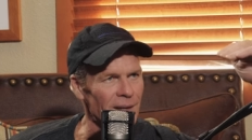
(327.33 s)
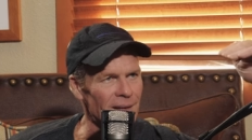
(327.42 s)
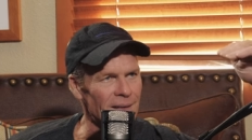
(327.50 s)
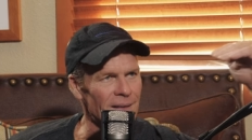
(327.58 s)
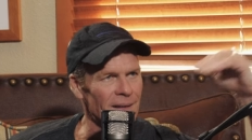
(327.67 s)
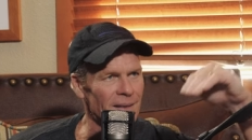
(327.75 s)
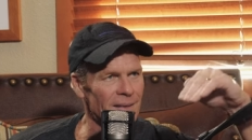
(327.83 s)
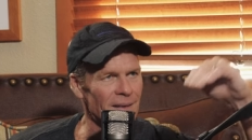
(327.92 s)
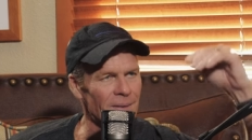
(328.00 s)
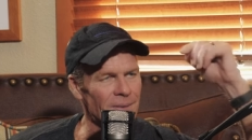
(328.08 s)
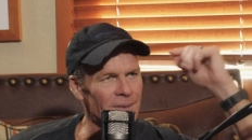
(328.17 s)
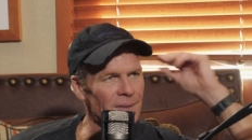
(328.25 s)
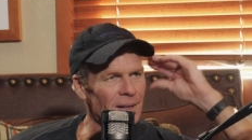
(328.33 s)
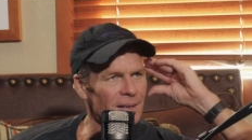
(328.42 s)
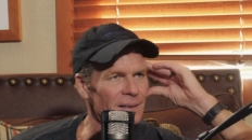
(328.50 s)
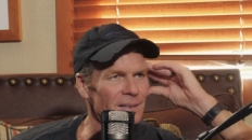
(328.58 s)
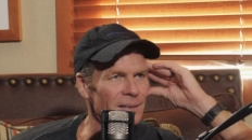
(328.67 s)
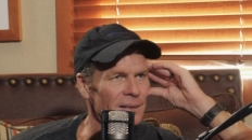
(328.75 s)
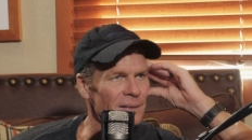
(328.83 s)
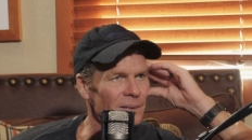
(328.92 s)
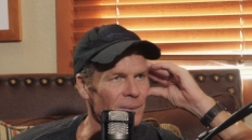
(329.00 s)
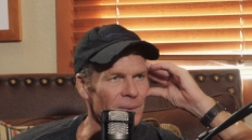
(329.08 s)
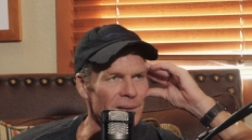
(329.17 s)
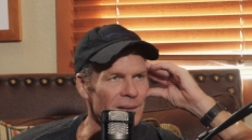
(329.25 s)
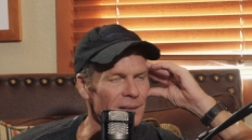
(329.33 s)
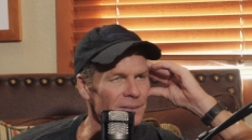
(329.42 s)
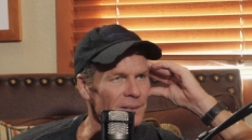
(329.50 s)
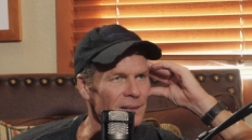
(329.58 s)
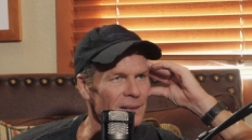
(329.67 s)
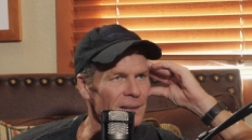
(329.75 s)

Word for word: way, and then all of a sudden it's totally different.